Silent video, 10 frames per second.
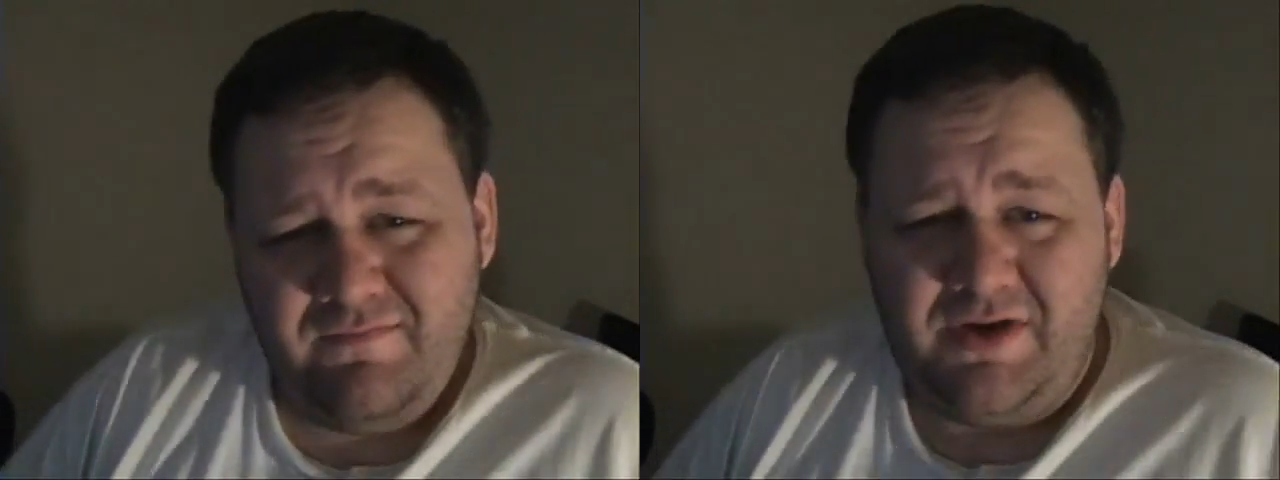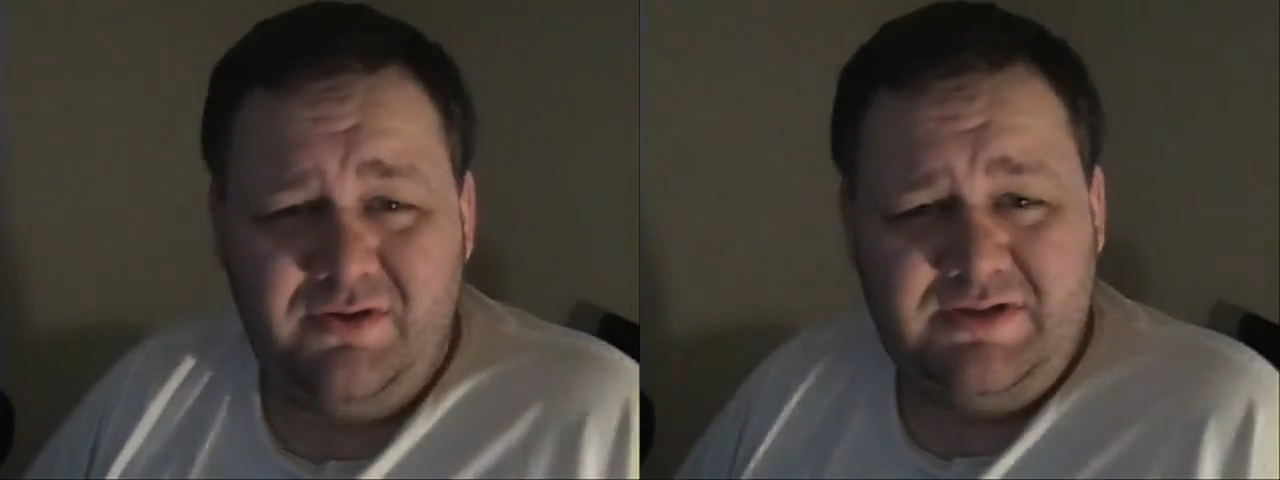
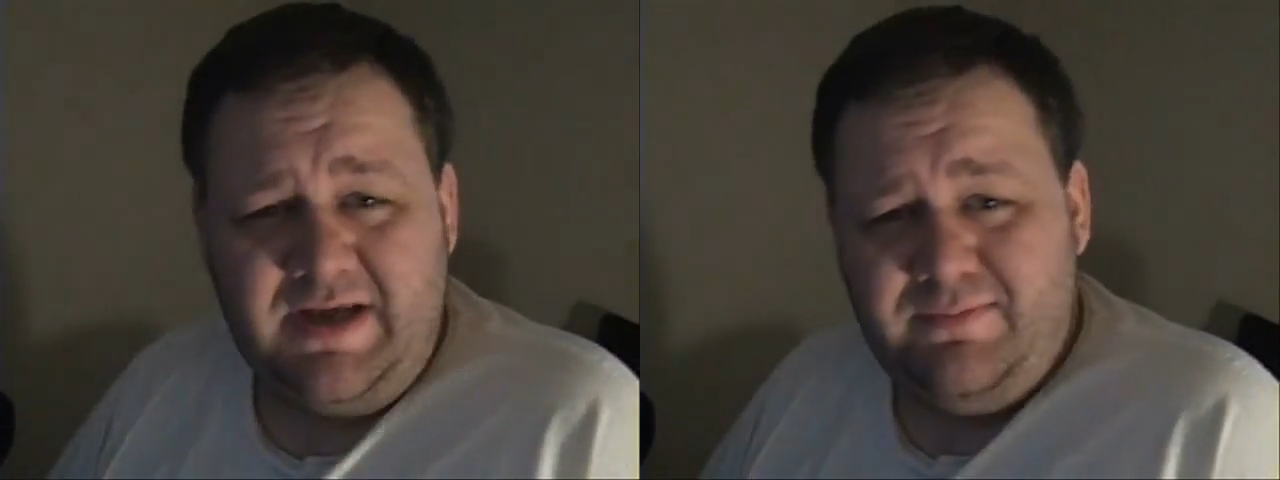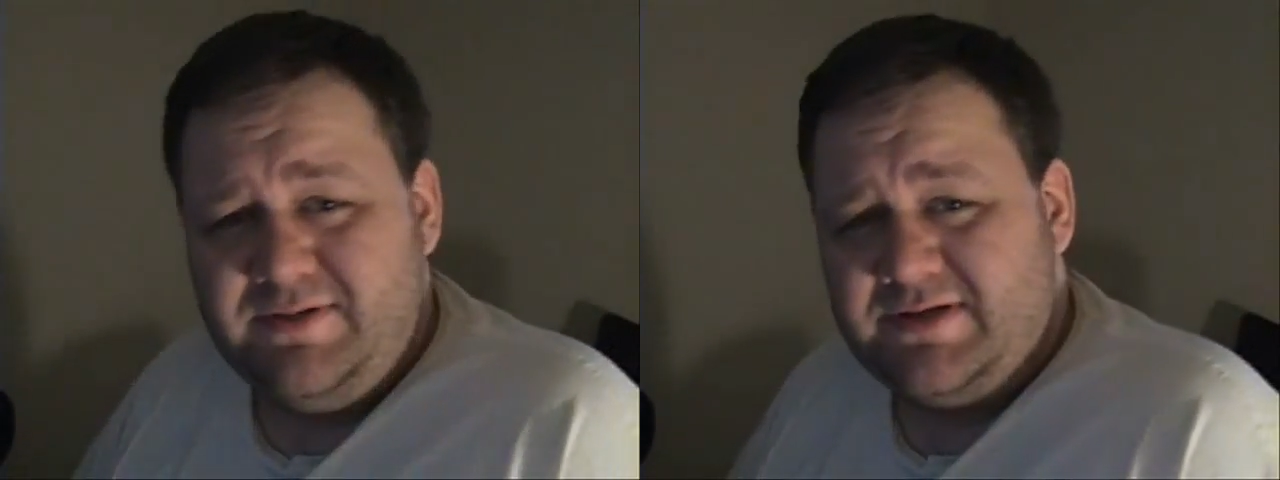
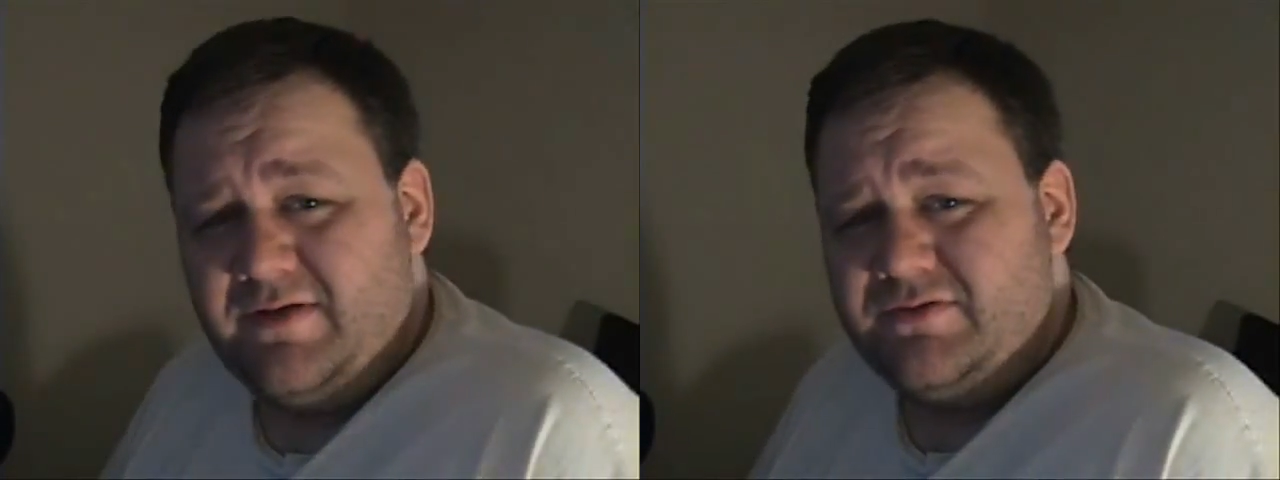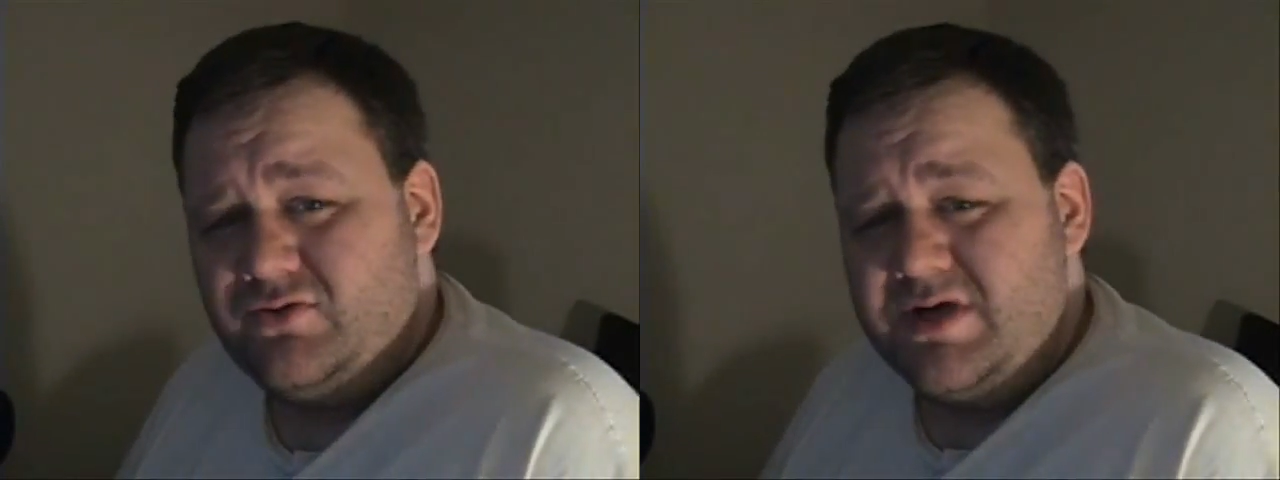videotape yourself